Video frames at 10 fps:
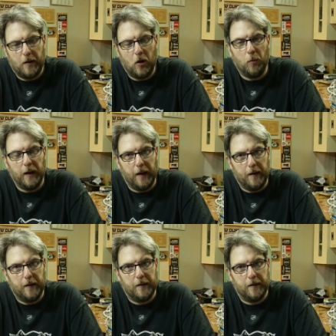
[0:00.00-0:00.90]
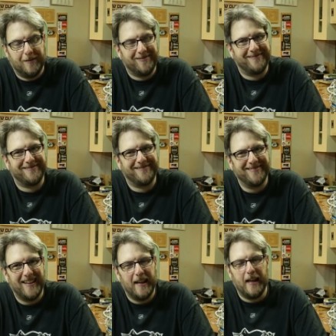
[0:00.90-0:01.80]
open ended.
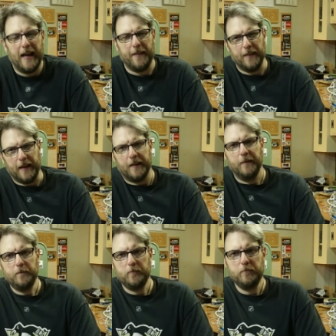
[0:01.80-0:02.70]
I think.